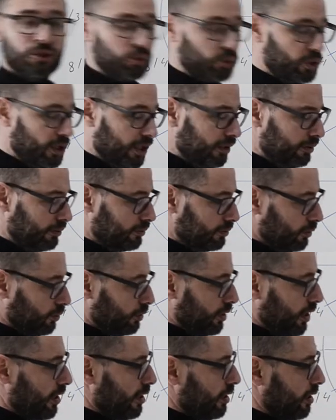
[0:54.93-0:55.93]
ruler.
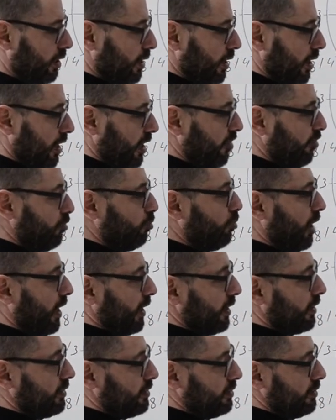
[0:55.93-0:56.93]
Okay, I have
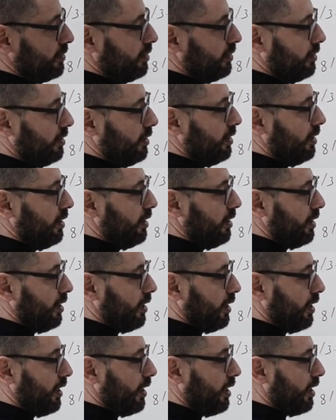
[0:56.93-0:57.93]
marked
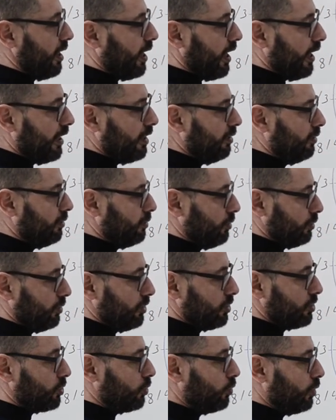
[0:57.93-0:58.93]
line on
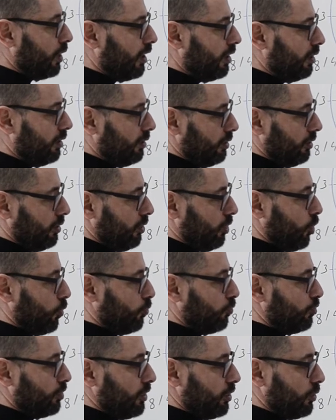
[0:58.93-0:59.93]
this ruler.
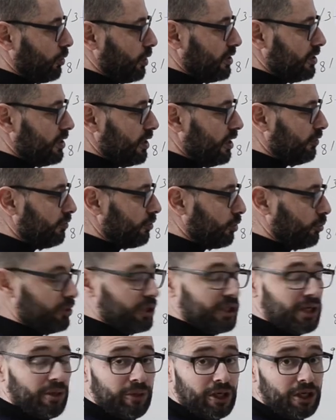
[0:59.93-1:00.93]
Hopefully you can see it from
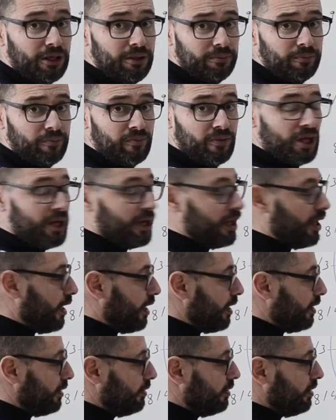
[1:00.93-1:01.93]
the camera.
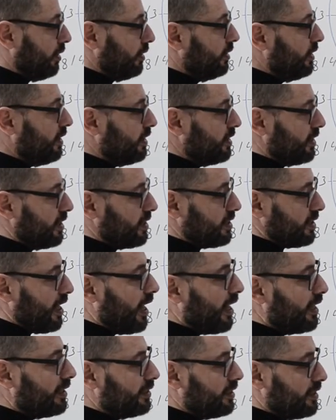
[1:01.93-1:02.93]
And this is
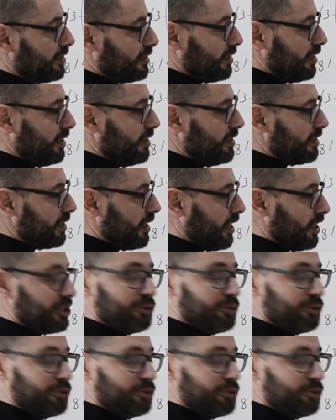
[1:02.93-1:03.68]
a distance, a